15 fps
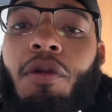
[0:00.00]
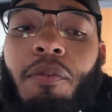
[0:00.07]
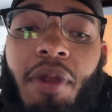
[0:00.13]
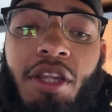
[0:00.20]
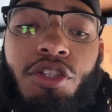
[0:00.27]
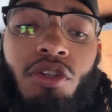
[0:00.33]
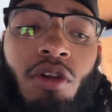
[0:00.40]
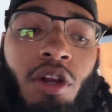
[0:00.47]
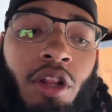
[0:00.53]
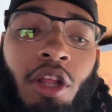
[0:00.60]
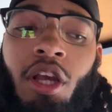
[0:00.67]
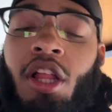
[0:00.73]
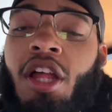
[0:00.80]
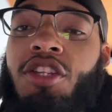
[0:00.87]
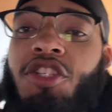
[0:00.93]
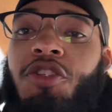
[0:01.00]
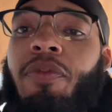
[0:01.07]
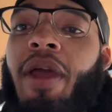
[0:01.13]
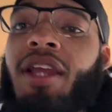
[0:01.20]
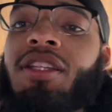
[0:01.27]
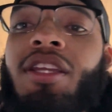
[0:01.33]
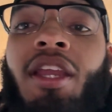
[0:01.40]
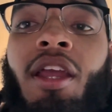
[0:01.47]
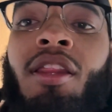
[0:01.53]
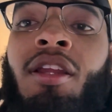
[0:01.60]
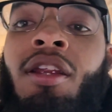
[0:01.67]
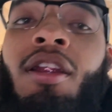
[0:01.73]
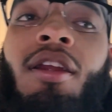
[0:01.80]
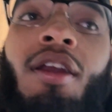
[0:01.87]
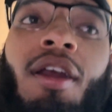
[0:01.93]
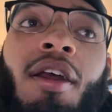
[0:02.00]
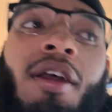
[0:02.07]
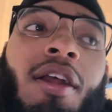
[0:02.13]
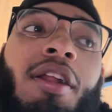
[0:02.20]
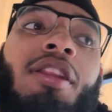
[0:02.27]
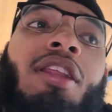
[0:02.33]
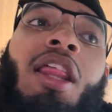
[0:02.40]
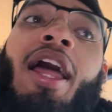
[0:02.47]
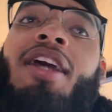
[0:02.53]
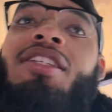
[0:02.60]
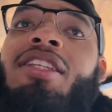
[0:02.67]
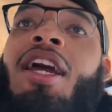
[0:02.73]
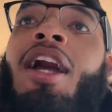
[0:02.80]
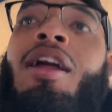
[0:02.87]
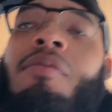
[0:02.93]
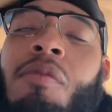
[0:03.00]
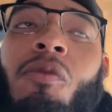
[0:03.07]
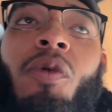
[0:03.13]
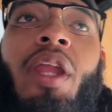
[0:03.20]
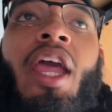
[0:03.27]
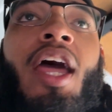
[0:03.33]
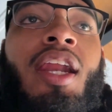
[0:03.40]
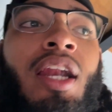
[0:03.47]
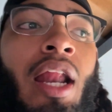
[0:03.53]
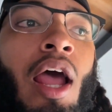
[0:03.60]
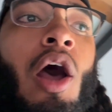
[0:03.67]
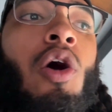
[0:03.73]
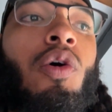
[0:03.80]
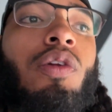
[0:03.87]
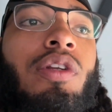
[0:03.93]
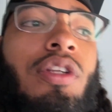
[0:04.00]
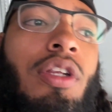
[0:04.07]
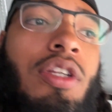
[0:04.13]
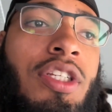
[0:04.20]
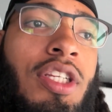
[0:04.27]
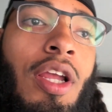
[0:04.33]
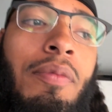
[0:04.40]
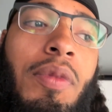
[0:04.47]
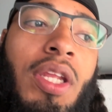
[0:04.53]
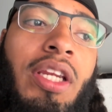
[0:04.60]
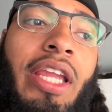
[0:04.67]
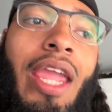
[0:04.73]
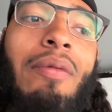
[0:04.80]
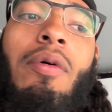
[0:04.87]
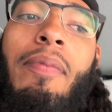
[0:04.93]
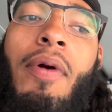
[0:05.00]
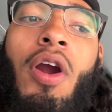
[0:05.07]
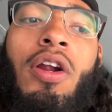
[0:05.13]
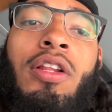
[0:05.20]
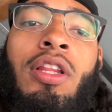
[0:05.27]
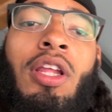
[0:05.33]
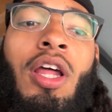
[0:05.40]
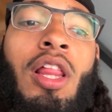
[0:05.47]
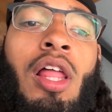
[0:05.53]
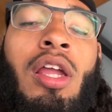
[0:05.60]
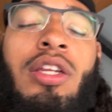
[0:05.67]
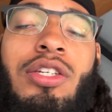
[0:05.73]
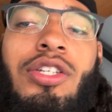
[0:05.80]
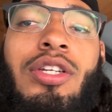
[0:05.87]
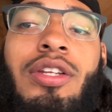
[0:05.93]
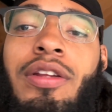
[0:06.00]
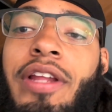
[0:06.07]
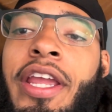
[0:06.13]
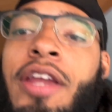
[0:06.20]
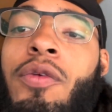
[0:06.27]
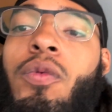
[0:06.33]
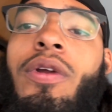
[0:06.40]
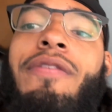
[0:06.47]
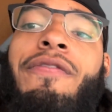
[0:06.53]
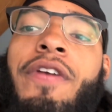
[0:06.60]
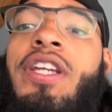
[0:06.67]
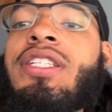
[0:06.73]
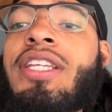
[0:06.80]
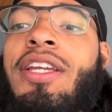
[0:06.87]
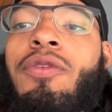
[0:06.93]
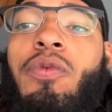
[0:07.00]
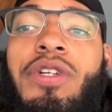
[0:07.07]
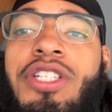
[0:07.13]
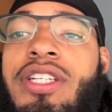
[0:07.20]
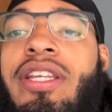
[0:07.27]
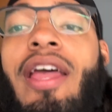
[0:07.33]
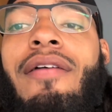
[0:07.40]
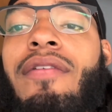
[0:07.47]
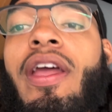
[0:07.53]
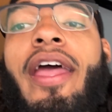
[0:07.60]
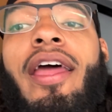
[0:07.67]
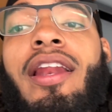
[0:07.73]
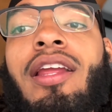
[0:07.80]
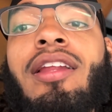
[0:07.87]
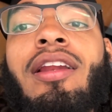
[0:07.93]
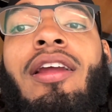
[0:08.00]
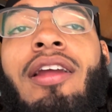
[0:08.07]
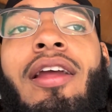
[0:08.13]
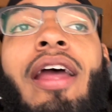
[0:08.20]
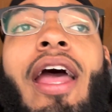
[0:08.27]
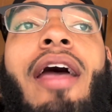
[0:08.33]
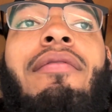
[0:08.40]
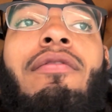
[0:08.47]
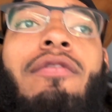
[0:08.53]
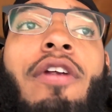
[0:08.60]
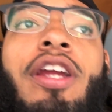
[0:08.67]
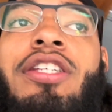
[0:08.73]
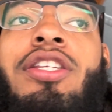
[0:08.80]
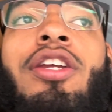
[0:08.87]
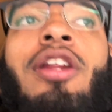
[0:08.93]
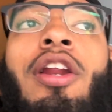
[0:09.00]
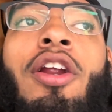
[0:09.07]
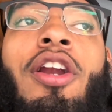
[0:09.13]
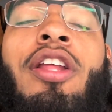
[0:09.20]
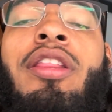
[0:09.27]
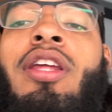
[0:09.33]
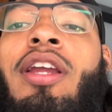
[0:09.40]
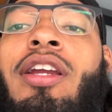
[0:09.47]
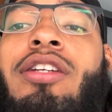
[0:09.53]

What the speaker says: Make sure the clutch is back together. The last time we had it out, something came apart in the clutch, and we fixed it, and we just haven't raced it or anything.